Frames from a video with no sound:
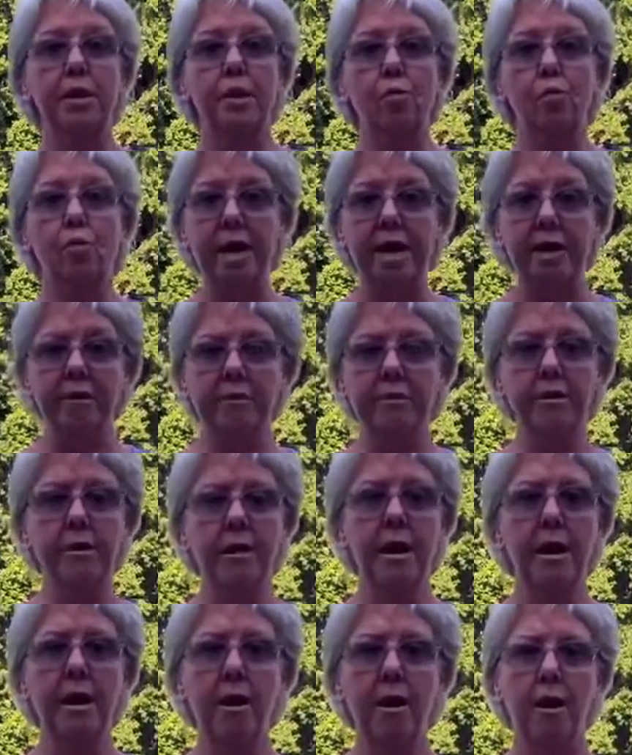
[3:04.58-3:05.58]
Weiner
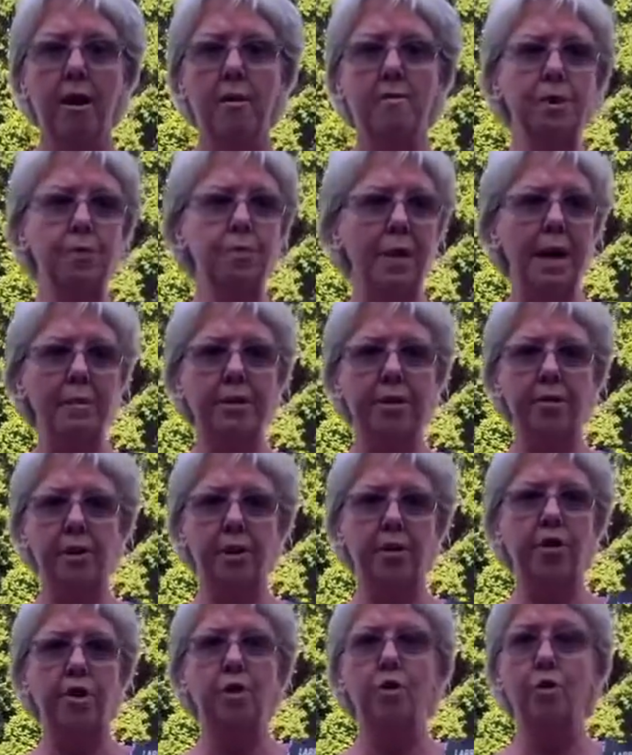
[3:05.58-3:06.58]
is probably
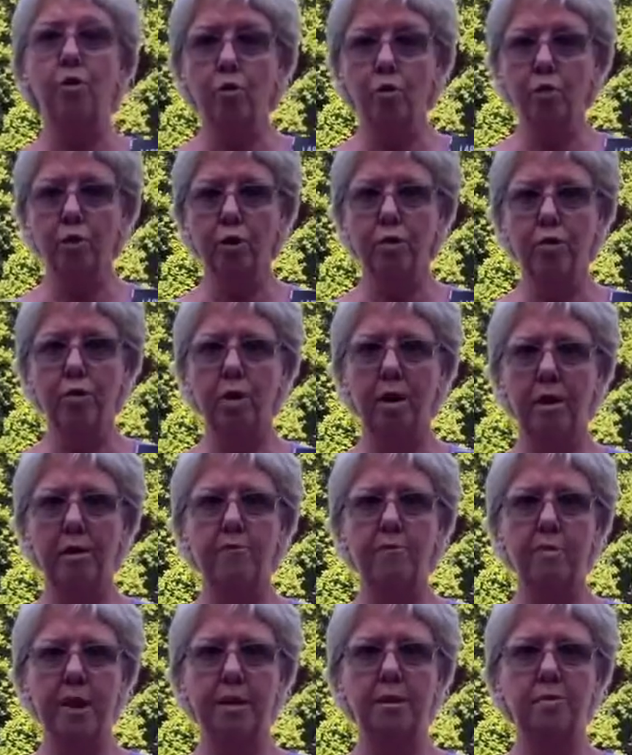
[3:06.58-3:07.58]
the guru
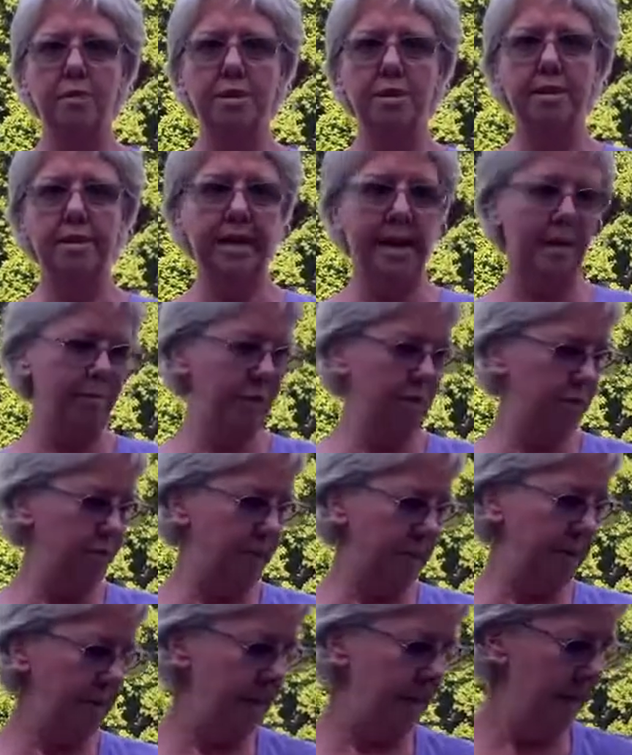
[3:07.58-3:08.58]
of meadow
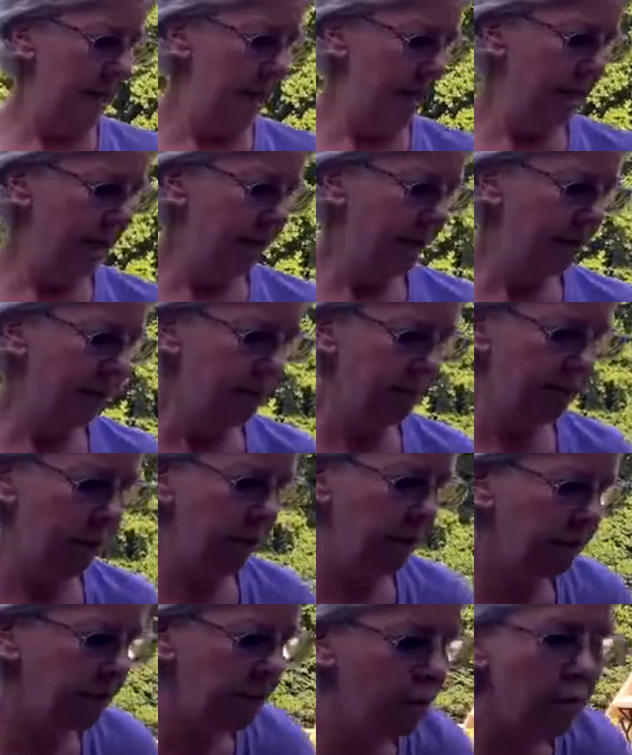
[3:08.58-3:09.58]
establishment. There's
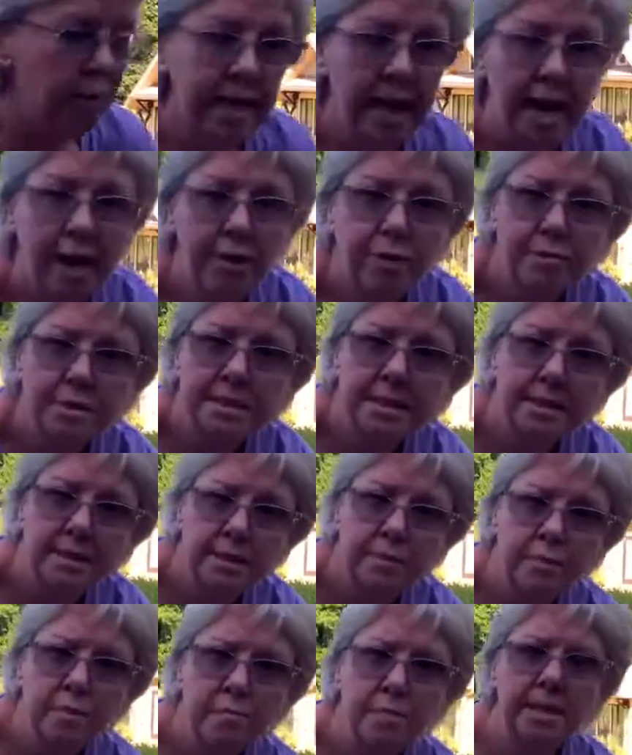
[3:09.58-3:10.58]
also Catherine
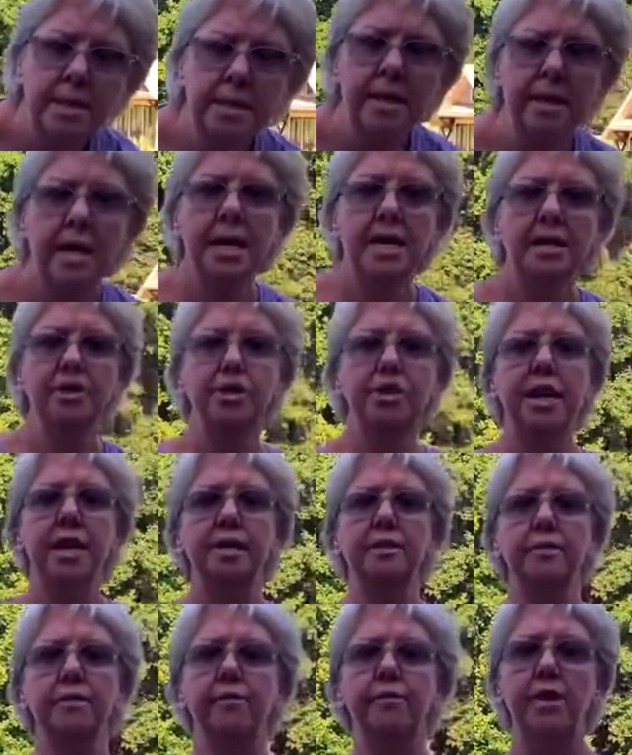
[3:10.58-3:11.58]
Zimmerman. She
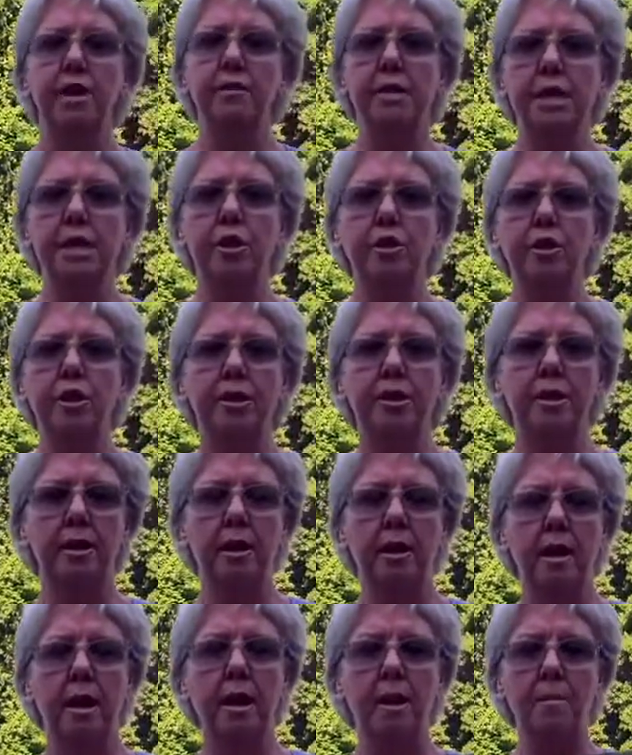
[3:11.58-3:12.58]
has a very good
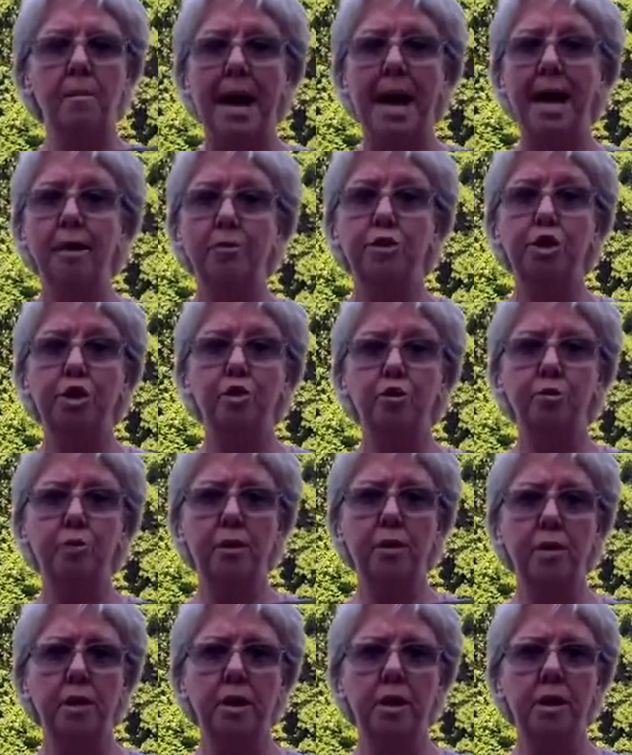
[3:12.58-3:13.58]
how-to book.